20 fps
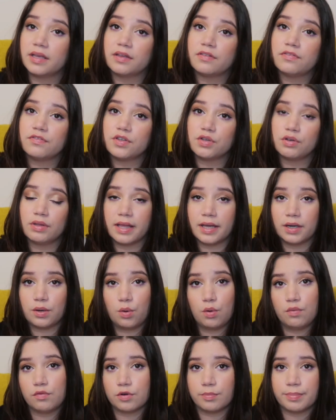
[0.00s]
if you like
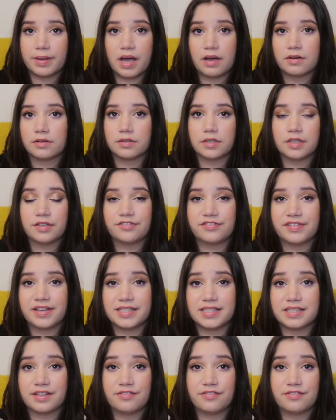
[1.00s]
over powder your face,